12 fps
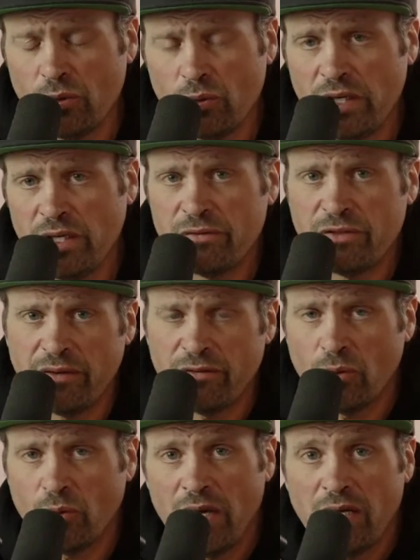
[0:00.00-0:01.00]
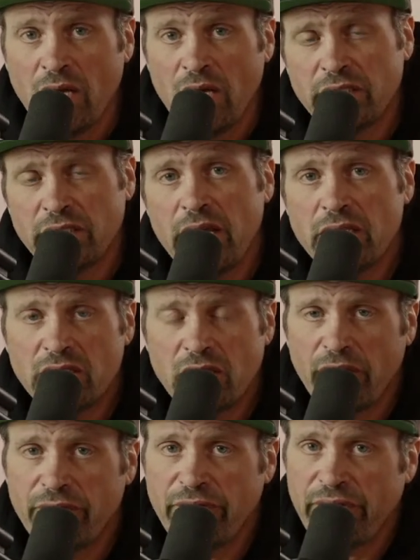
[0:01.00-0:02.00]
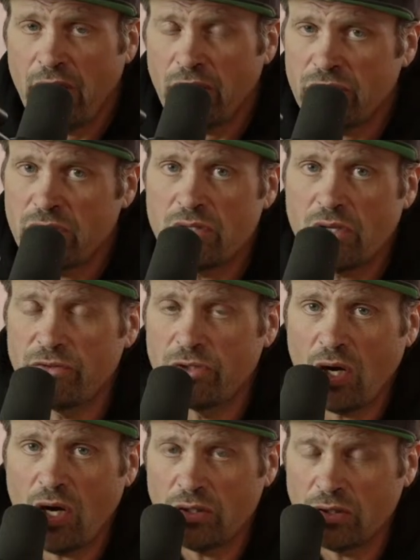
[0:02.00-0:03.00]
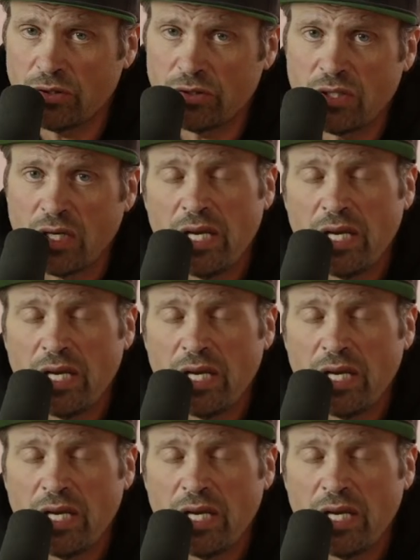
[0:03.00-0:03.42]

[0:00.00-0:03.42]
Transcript: We have given away tens of thousands of dollars